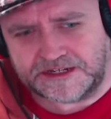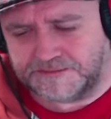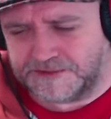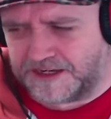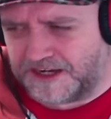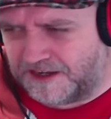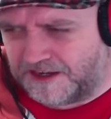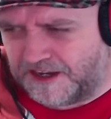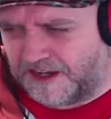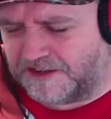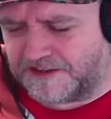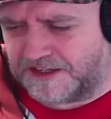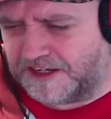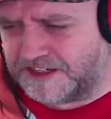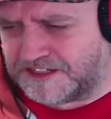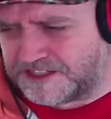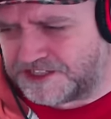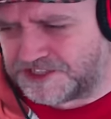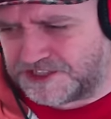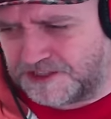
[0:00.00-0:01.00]
But I, I,
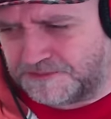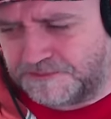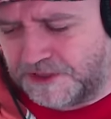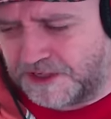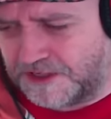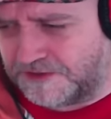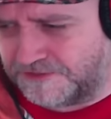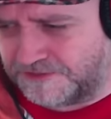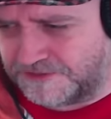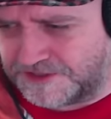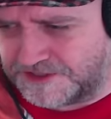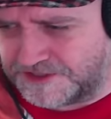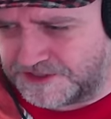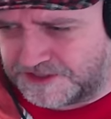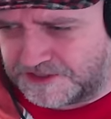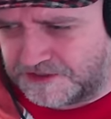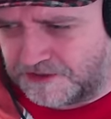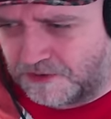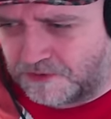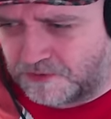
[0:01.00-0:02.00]
let's jump over into
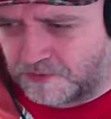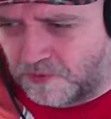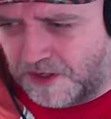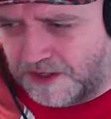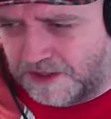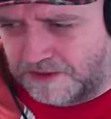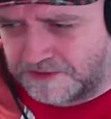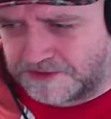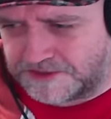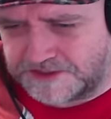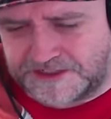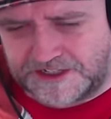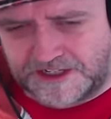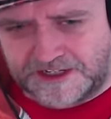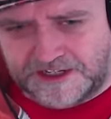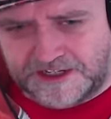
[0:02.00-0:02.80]
the old world, and uh,